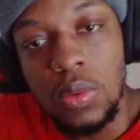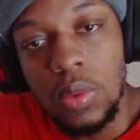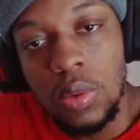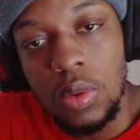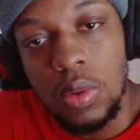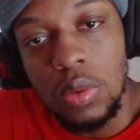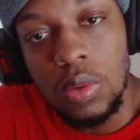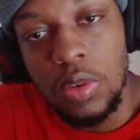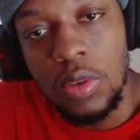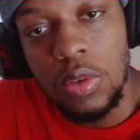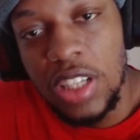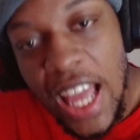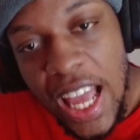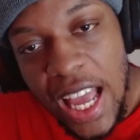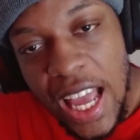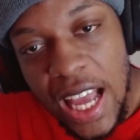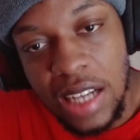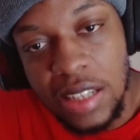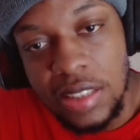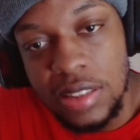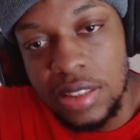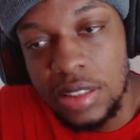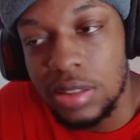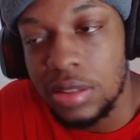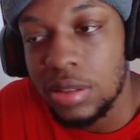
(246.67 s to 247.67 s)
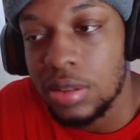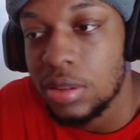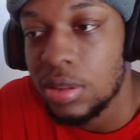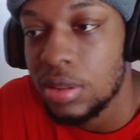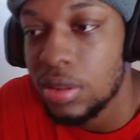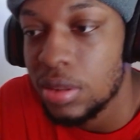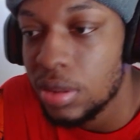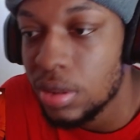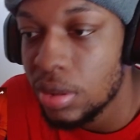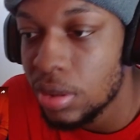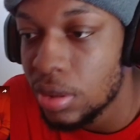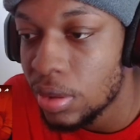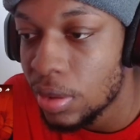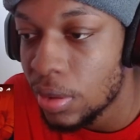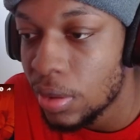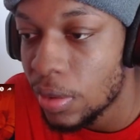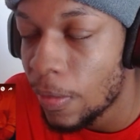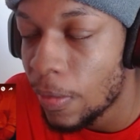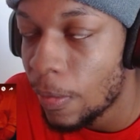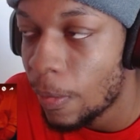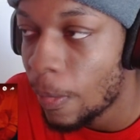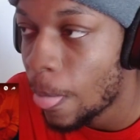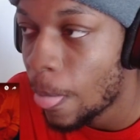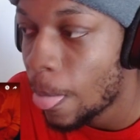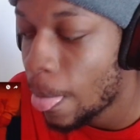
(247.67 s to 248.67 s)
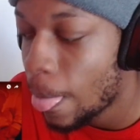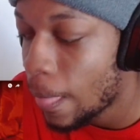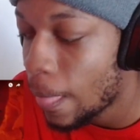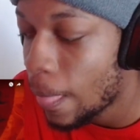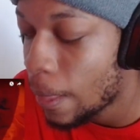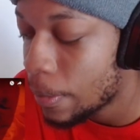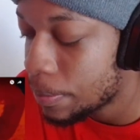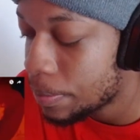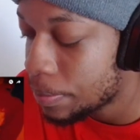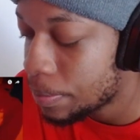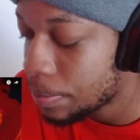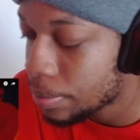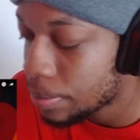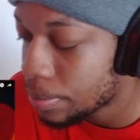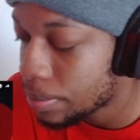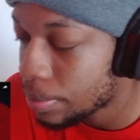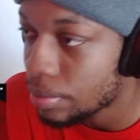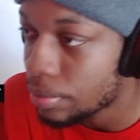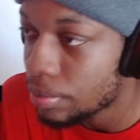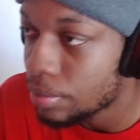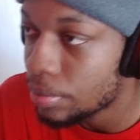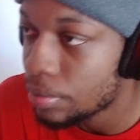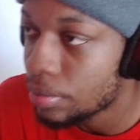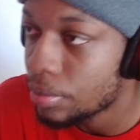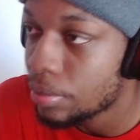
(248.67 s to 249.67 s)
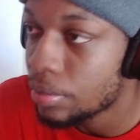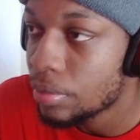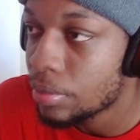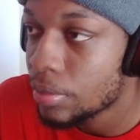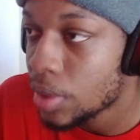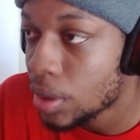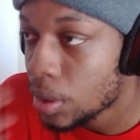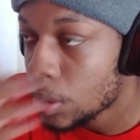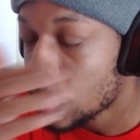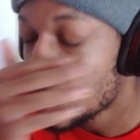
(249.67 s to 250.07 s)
Relax. Everything K. The rips got mad when I